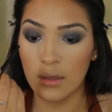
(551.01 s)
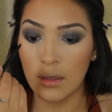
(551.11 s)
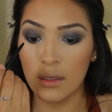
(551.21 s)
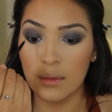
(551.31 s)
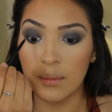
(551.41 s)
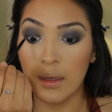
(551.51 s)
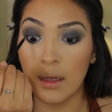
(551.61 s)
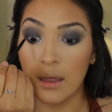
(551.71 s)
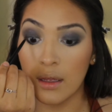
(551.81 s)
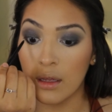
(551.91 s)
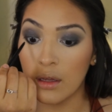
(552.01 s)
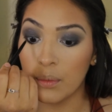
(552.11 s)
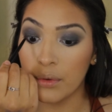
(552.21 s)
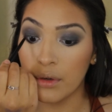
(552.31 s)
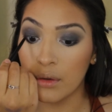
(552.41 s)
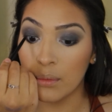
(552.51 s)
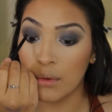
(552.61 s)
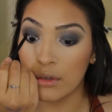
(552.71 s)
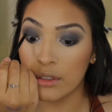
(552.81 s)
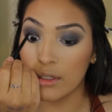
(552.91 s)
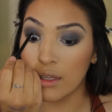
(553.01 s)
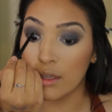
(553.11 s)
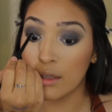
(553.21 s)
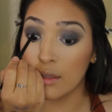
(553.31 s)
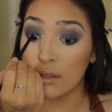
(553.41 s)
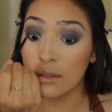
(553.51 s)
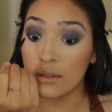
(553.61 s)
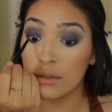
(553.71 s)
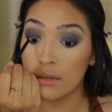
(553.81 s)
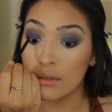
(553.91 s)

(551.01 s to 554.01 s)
And my upper waterline.